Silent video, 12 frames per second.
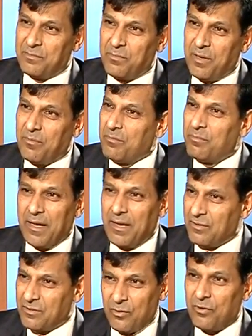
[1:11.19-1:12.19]
payment
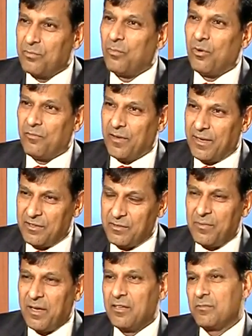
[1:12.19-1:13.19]
banks or small finance
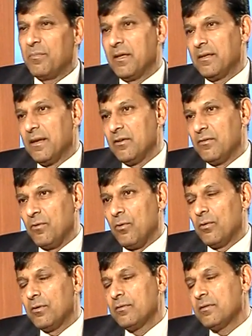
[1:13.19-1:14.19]
banks by the end of
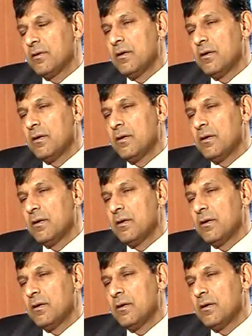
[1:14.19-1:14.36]
August.